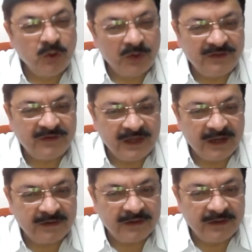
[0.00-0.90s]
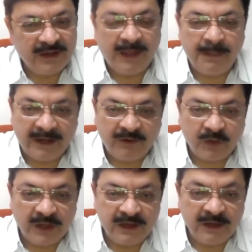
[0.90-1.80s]
you didn't see it. And that's
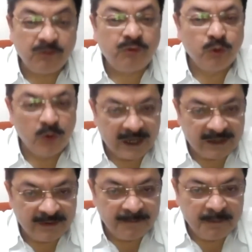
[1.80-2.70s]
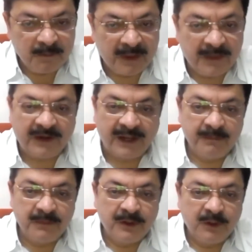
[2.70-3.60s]
why it was too late by the
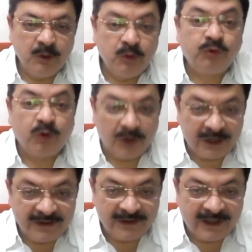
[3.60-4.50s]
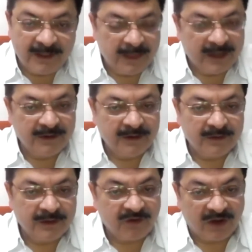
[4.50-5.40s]
time you saw it and then
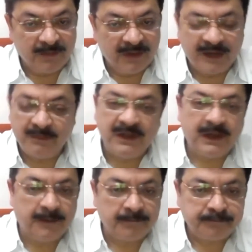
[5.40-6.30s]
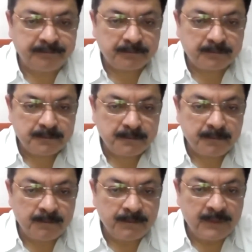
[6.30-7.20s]
the crime had been done.
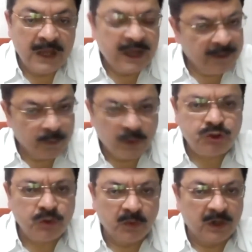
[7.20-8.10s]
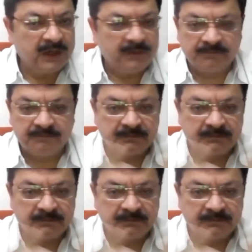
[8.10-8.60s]
In the virtual world,